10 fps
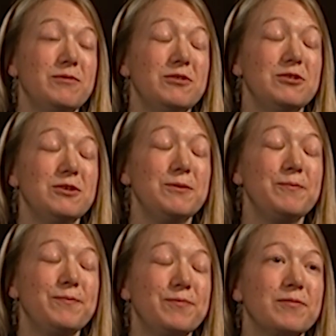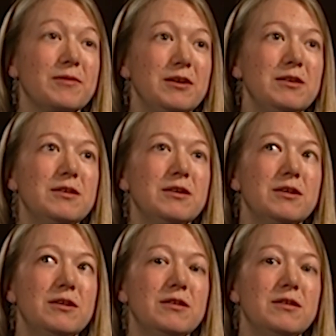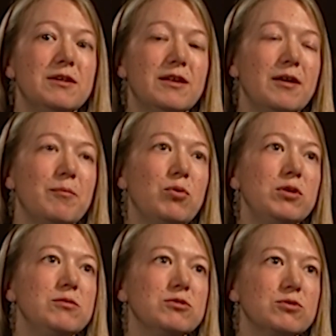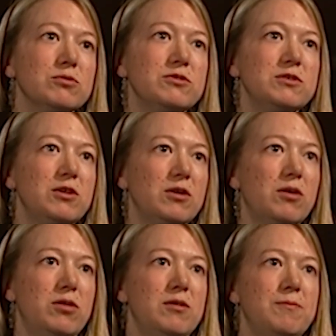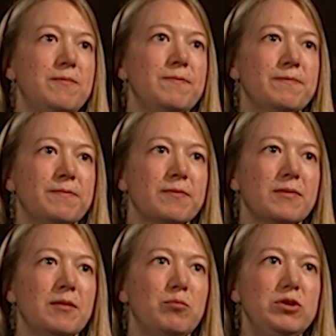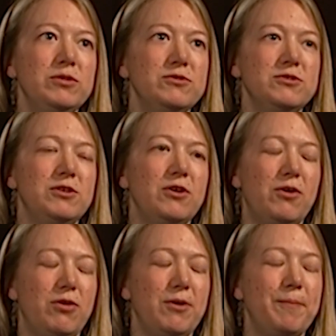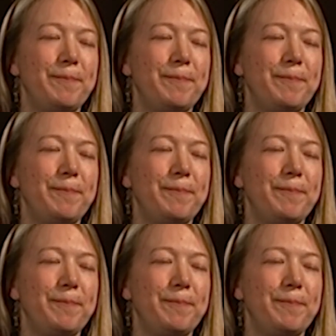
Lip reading: So, and at that point he was called Siddhartha, Prince Siddhartha.